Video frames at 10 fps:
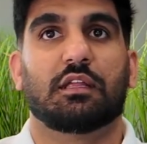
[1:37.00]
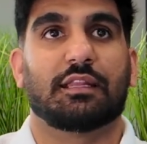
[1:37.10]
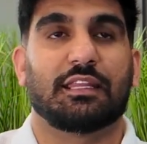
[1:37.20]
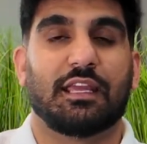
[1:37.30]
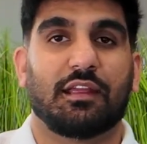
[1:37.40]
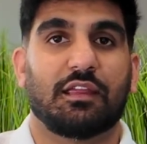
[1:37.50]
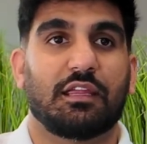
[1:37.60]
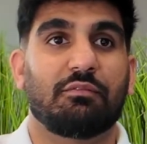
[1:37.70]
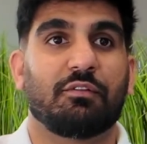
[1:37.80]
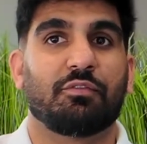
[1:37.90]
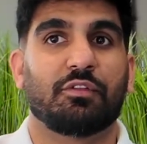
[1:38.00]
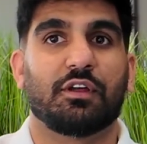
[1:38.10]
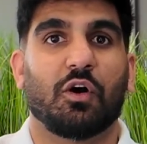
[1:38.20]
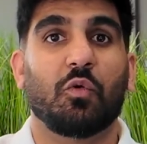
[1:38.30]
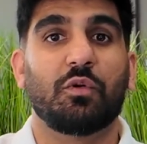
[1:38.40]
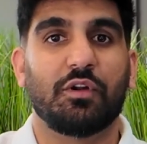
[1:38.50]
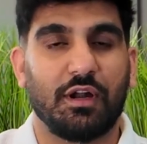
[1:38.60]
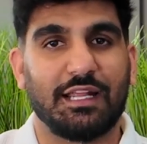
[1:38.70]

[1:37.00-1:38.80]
for the owner